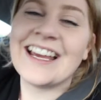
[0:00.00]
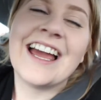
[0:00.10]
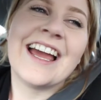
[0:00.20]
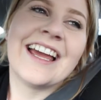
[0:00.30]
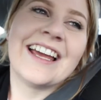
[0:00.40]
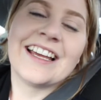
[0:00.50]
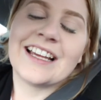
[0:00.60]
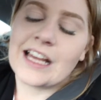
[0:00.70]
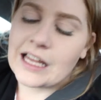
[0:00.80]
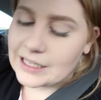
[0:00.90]
Can you get my
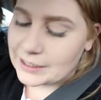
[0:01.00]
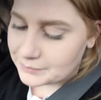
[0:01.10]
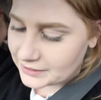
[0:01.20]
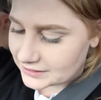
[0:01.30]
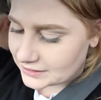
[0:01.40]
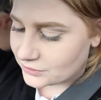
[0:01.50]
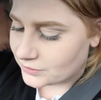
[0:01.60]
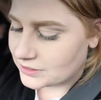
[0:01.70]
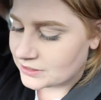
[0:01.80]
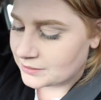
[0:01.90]
wallet? Um, yes, I
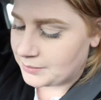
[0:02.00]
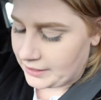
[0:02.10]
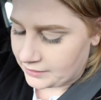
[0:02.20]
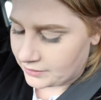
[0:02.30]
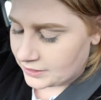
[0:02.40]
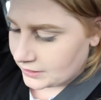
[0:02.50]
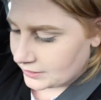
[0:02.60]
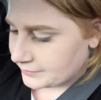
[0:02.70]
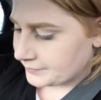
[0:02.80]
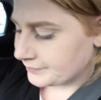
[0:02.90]
do. It's in the bag right
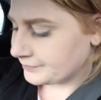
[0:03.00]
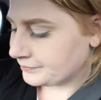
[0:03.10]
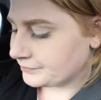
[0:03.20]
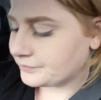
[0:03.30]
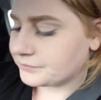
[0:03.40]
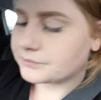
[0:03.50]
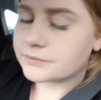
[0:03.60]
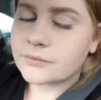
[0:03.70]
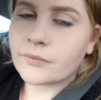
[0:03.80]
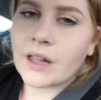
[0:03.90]
there. Okay.
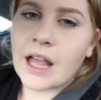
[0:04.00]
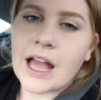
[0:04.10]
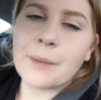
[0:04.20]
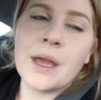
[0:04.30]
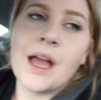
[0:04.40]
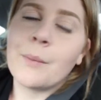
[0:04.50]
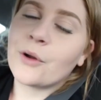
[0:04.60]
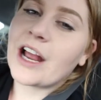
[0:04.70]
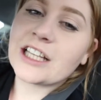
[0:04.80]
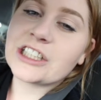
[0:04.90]
Um,
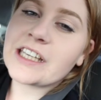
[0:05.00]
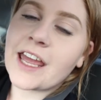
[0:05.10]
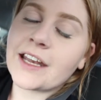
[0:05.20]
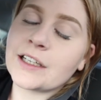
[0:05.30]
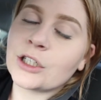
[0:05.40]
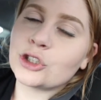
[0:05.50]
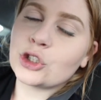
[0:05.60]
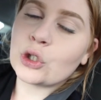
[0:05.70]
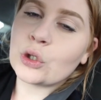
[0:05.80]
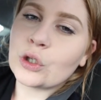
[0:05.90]
we're actually heading
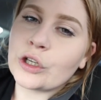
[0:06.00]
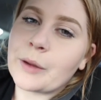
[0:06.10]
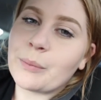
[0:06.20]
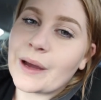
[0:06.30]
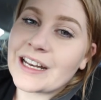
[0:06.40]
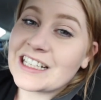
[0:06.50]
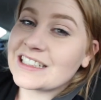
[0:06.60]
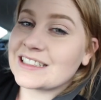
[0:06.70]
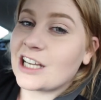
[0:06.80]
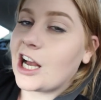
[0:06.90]
to
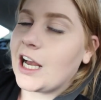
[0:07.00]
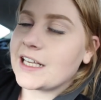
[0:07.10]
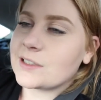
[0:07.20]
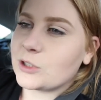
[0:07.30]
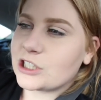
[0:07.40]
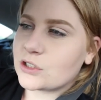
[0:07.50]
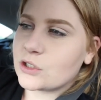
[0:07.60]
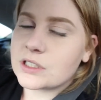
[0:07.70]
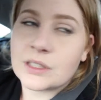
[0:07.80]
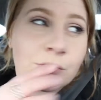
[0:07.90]
Bunnings, guys. We just
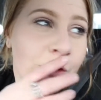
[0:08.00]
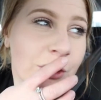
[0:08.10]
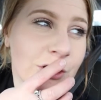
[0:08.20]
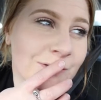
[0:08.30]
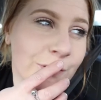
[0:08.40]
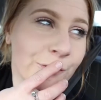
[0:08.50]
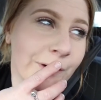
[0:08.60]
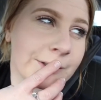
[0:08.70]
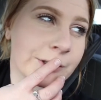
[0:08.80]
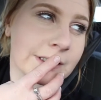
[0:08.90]
took some photos for
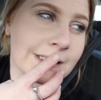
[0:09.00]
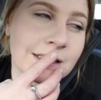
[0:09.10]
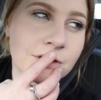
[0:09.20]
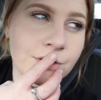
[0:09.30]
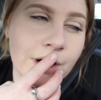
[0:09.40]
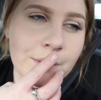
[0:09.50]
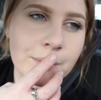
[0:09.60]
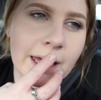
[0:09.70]
Frederick's Instagram